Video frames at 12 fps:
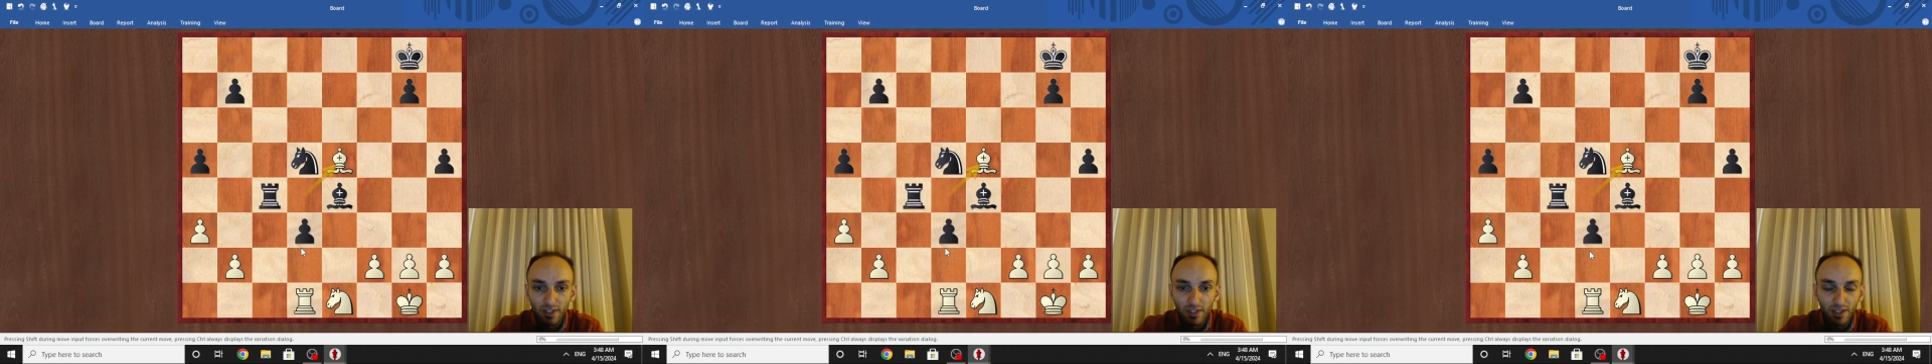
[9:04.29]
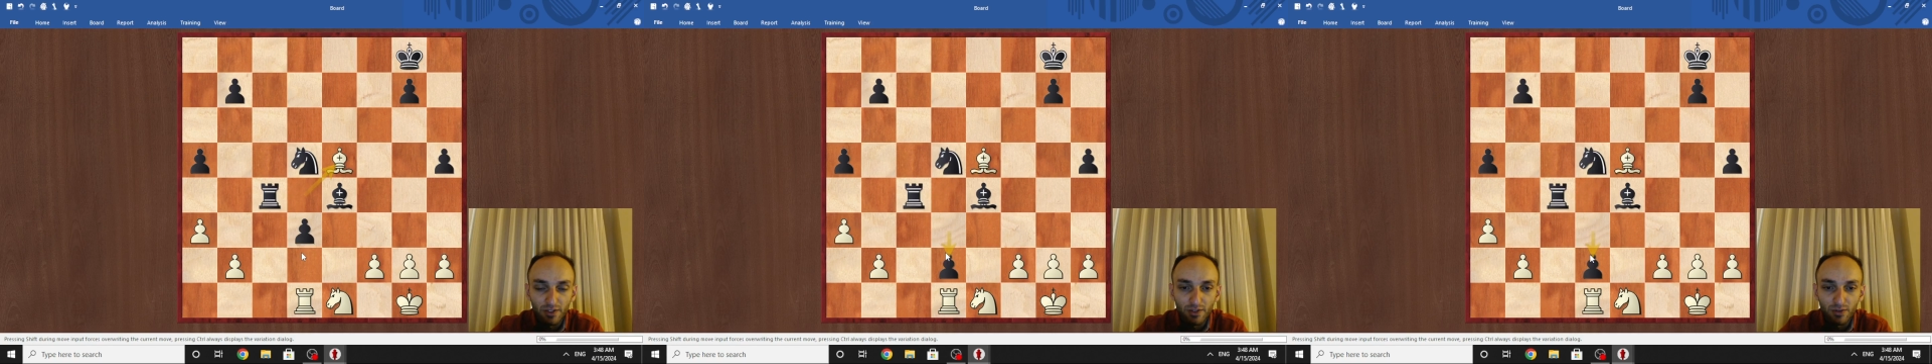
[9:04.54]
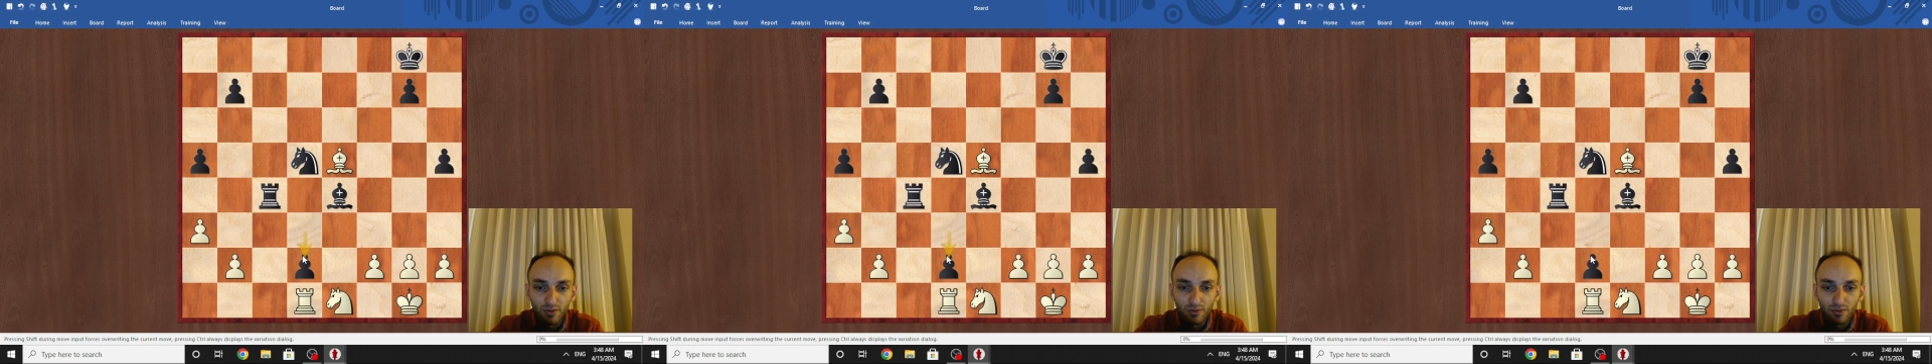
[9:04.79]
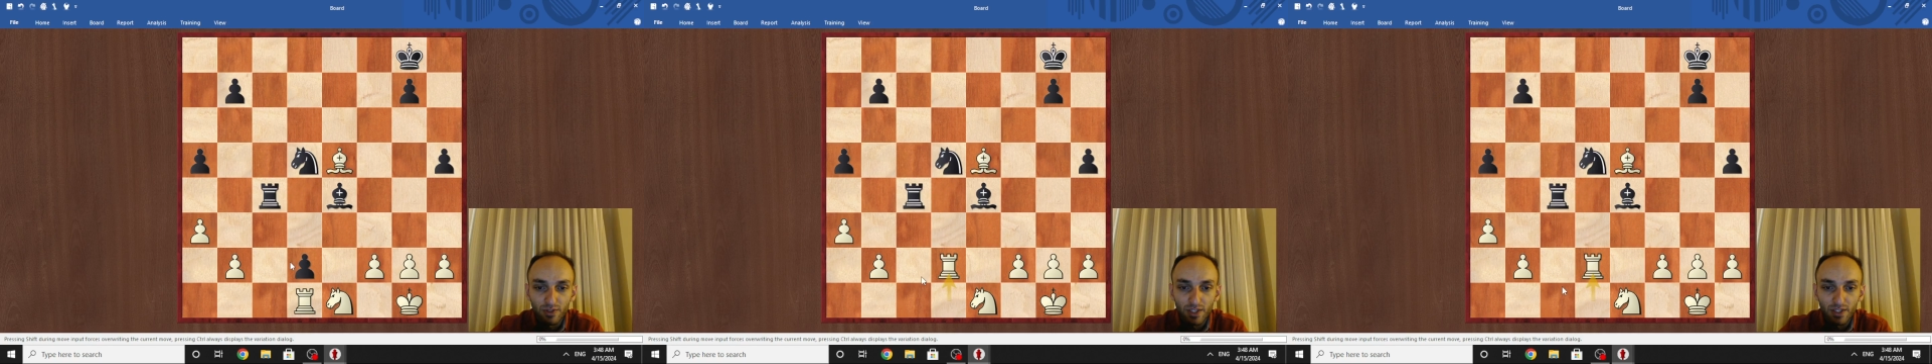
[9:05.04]
again
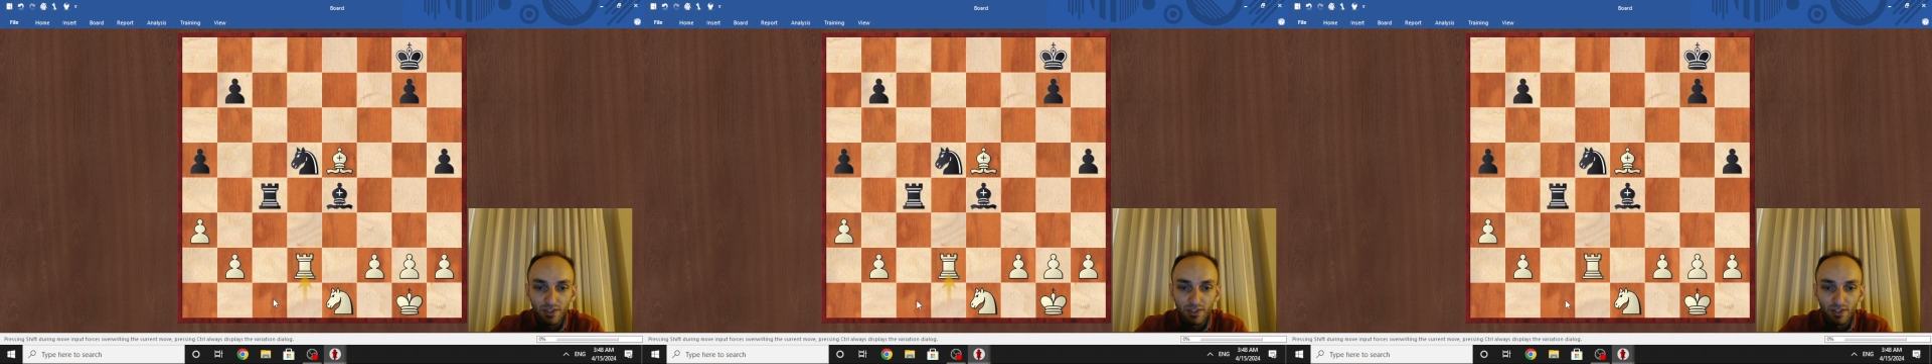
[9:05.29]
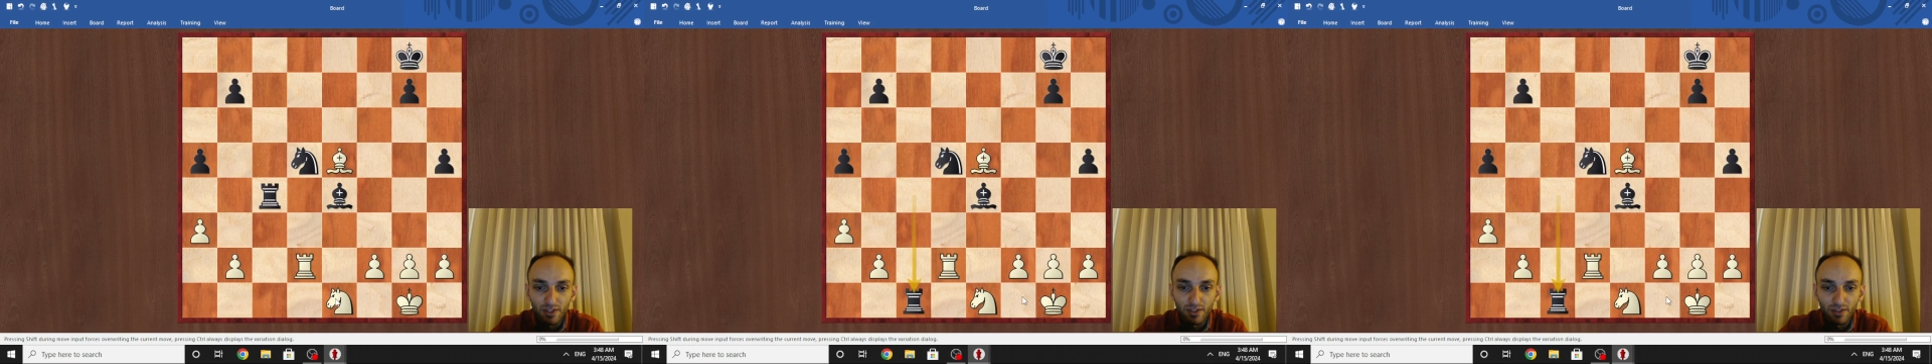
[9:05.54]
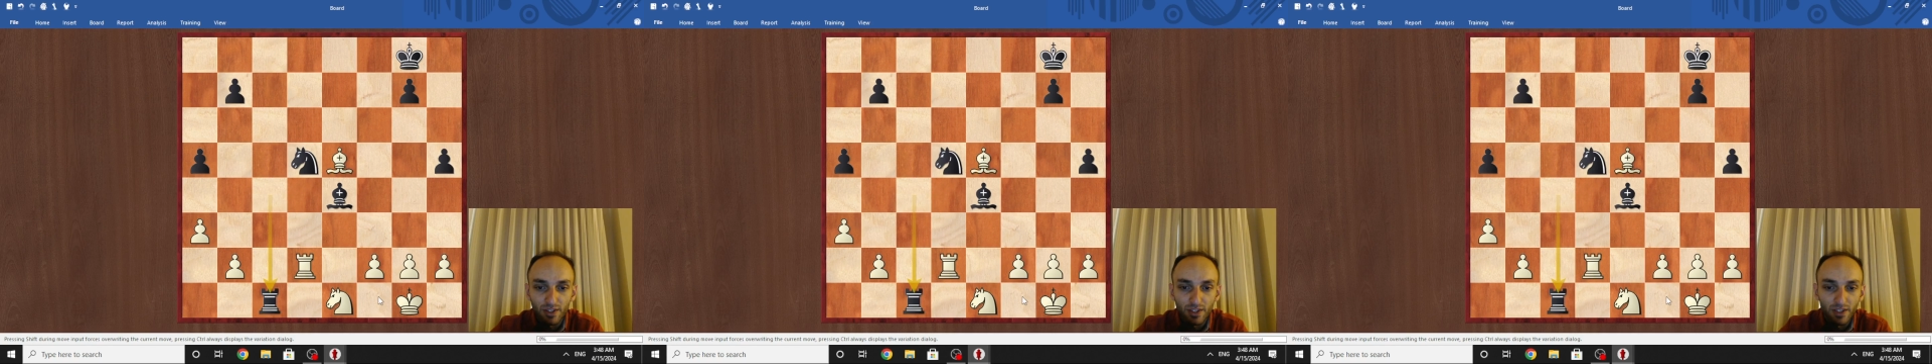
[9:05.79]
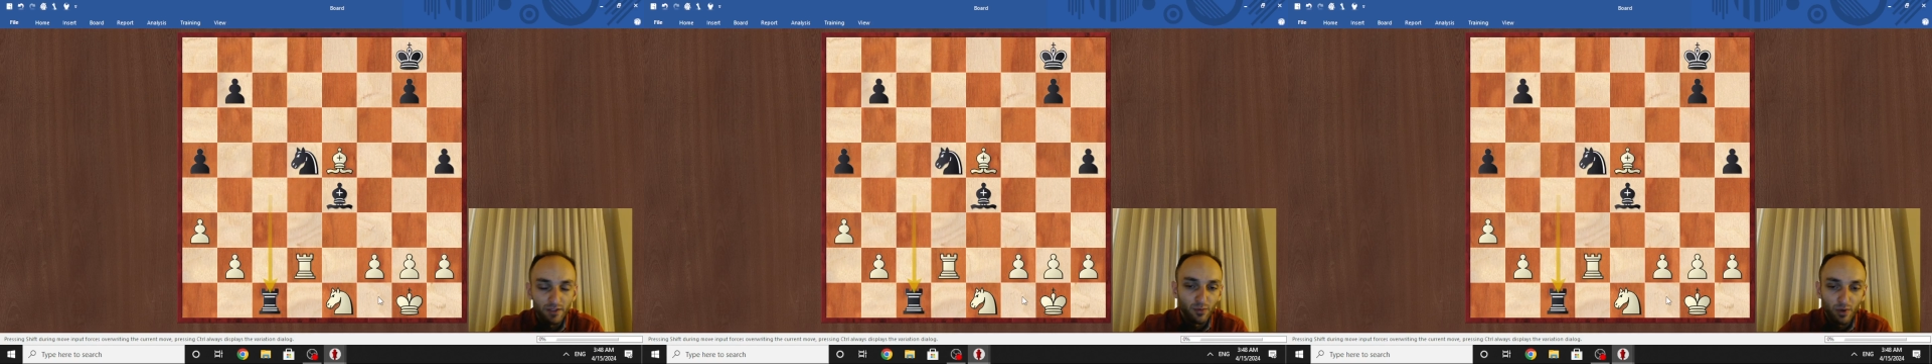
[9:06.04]
d2 takes, and
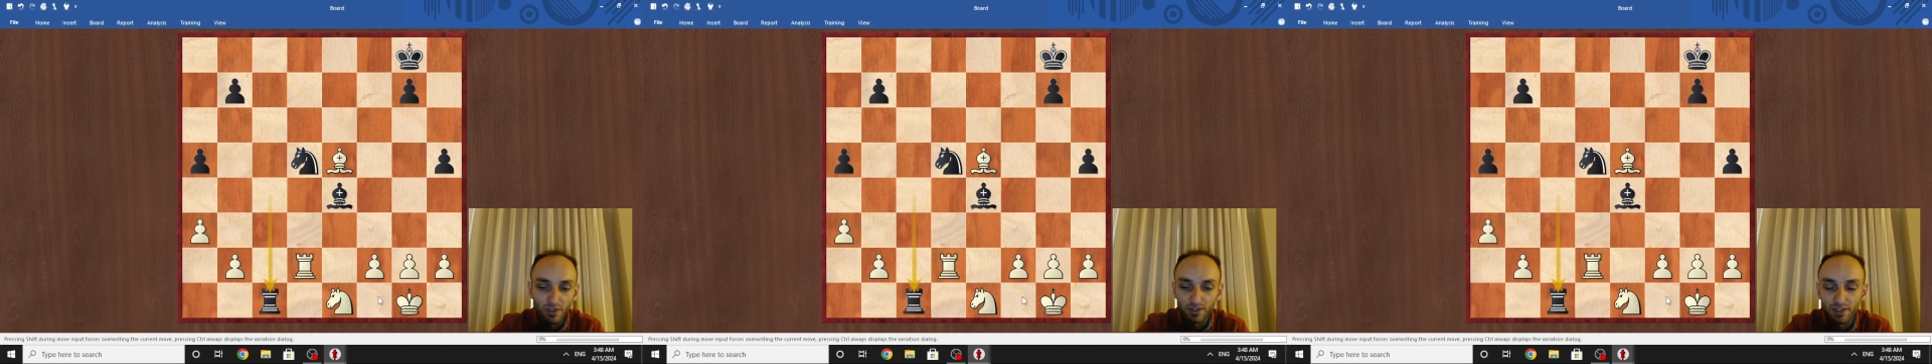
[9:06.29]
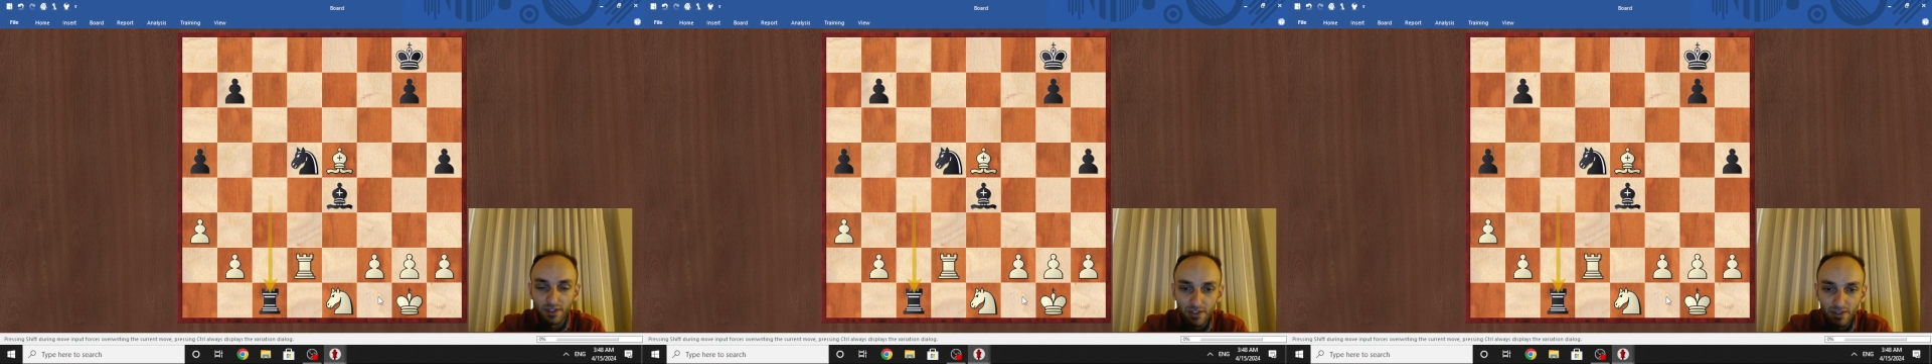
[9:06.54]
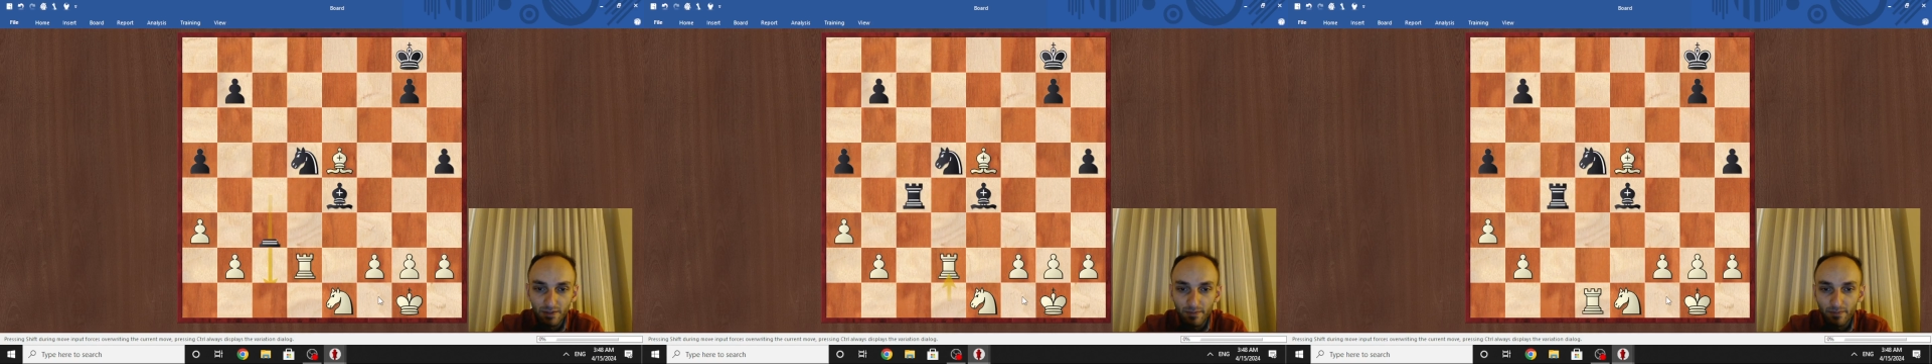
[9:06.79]
king f1 at least.